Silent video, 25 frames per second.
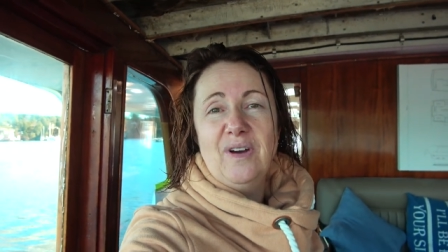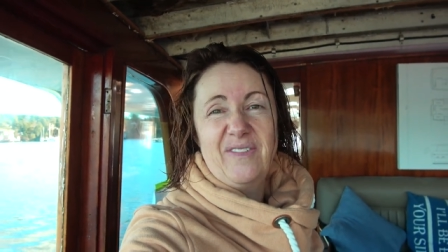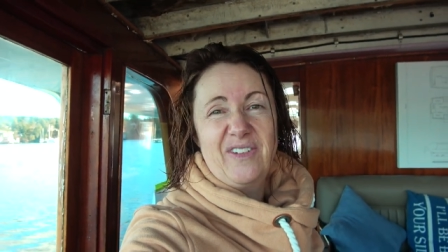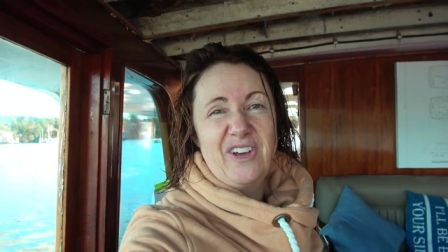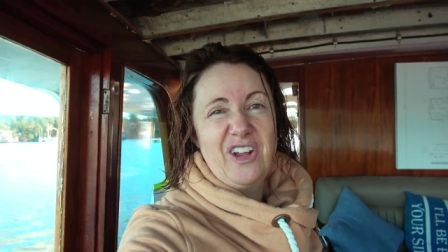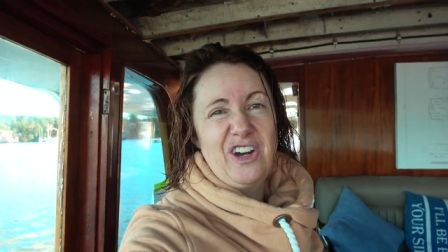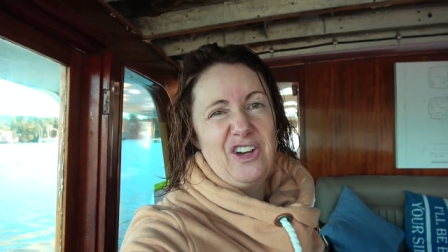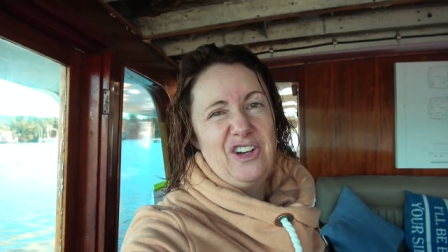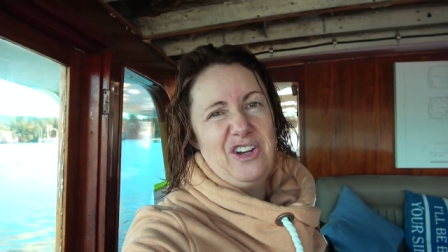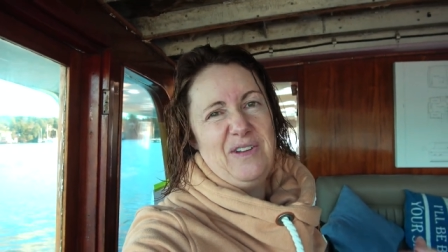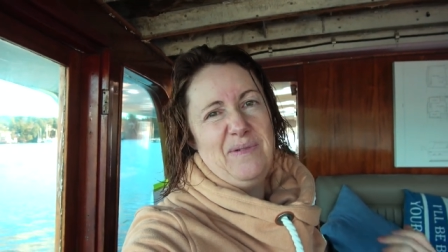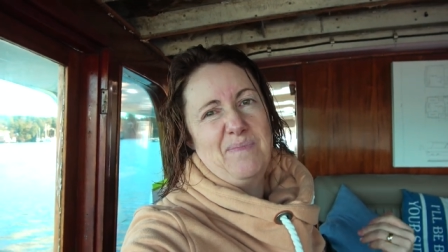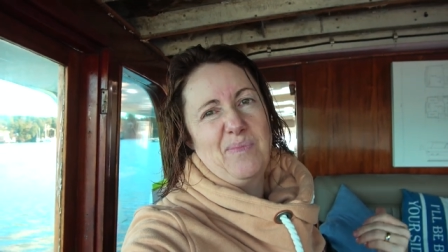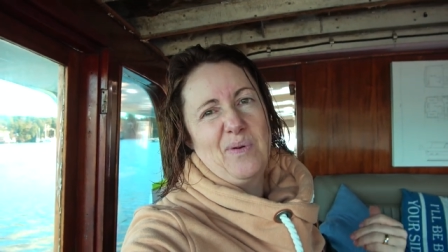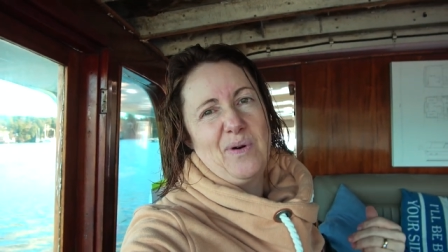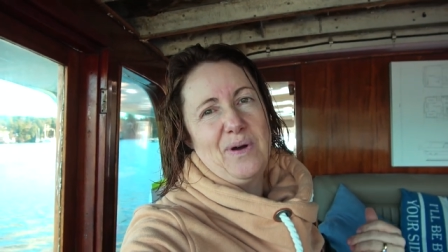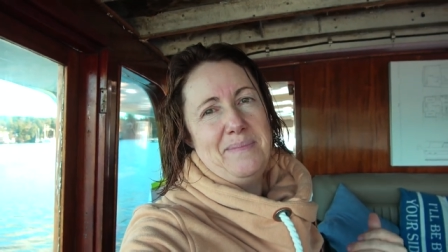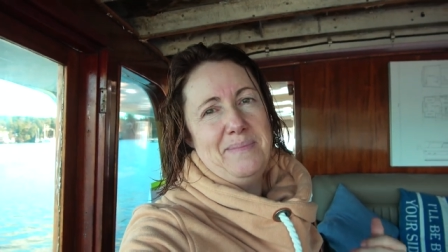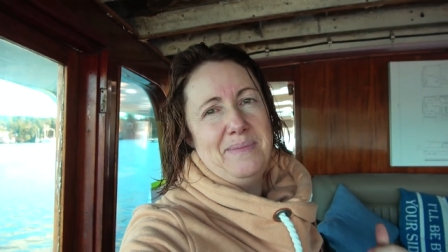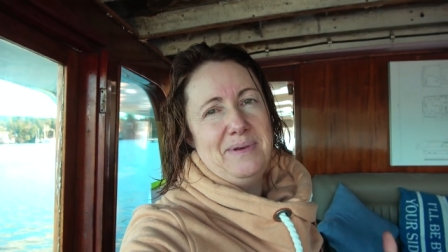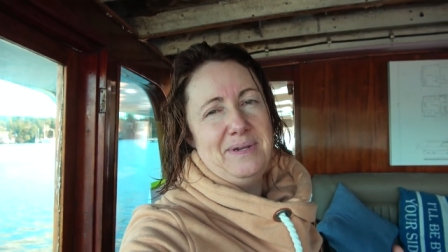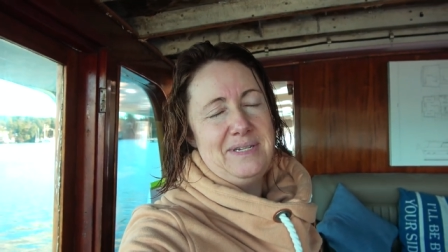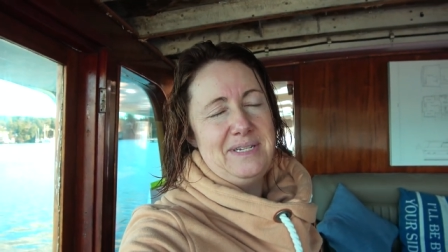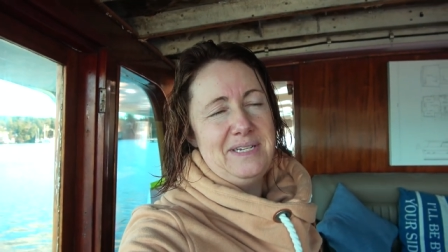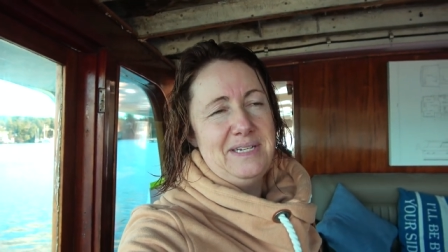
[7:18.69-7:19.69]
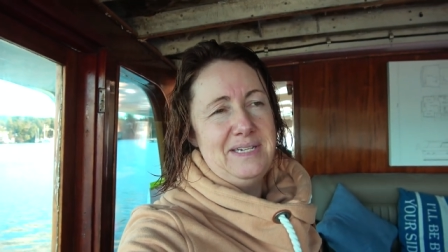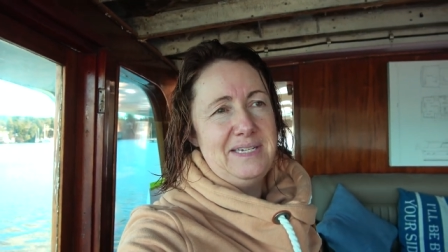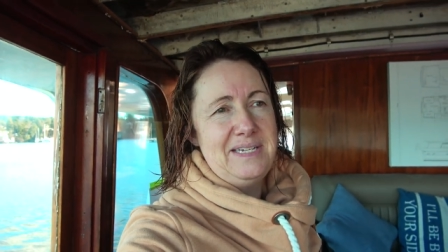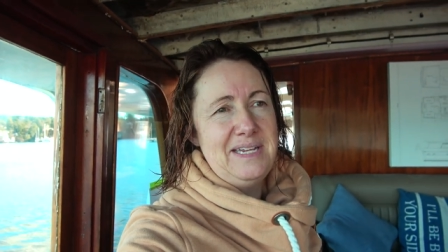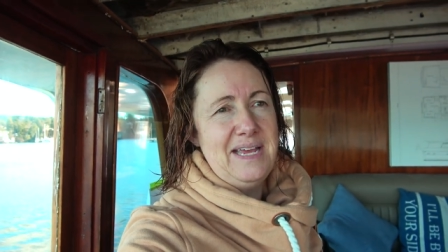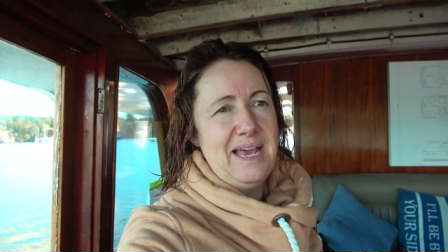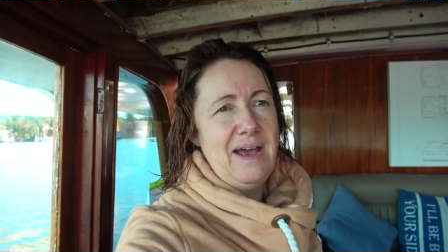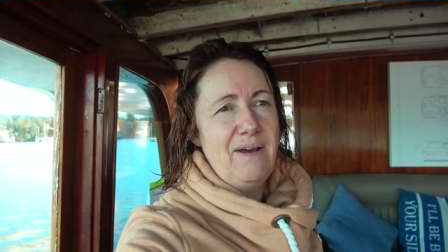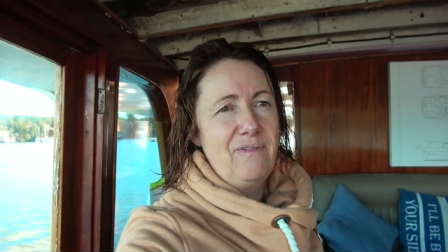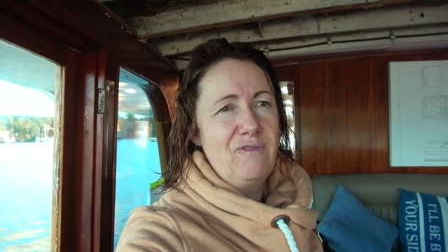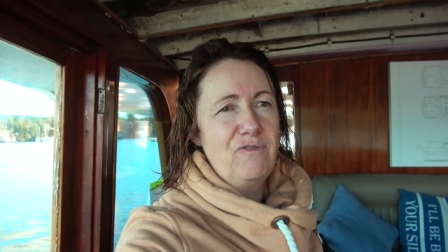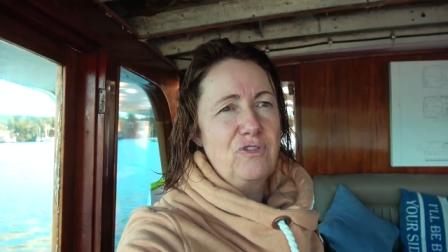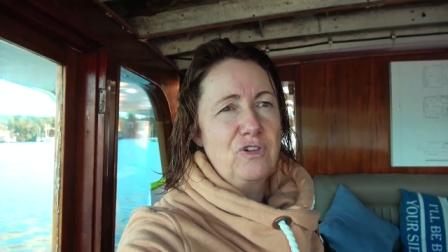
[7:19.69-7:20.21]
I've got an appointment in
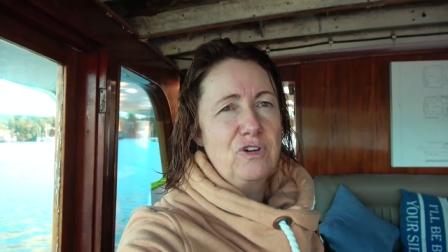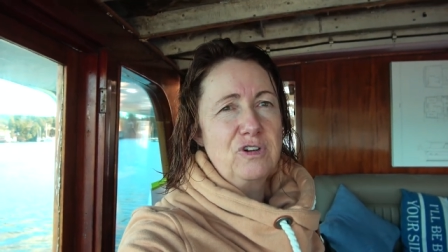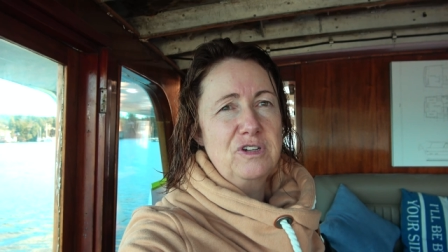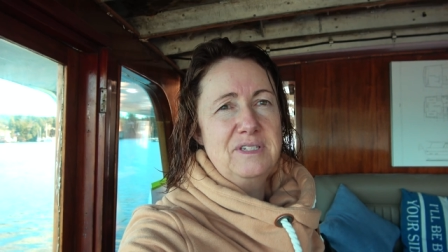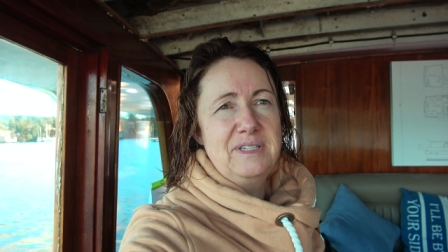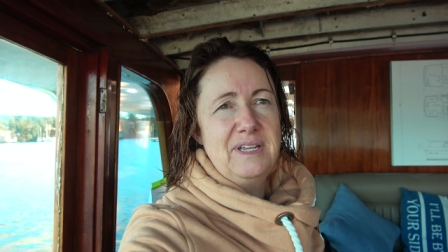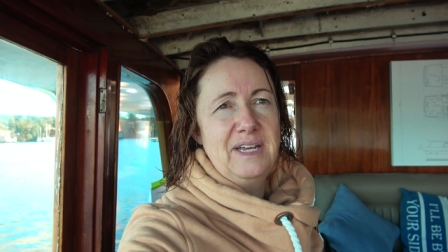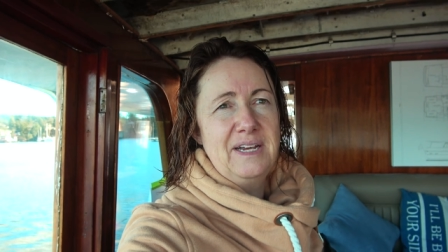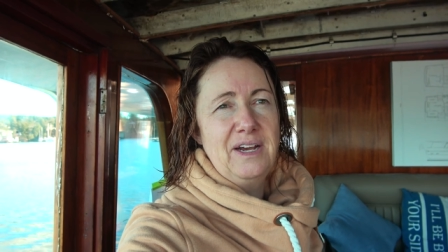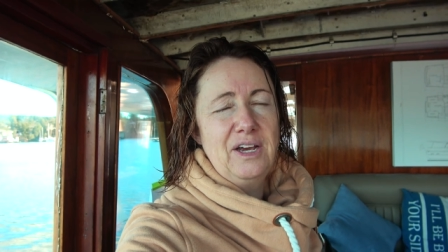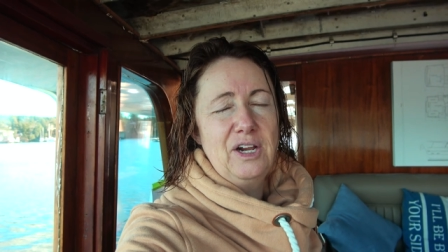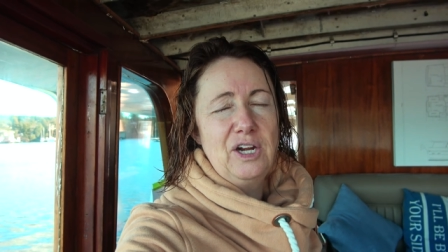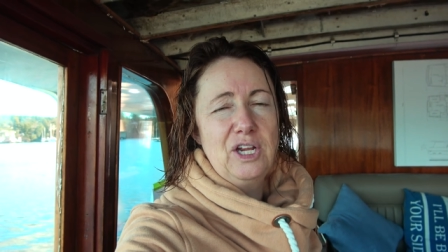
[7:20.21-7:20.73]
town first that I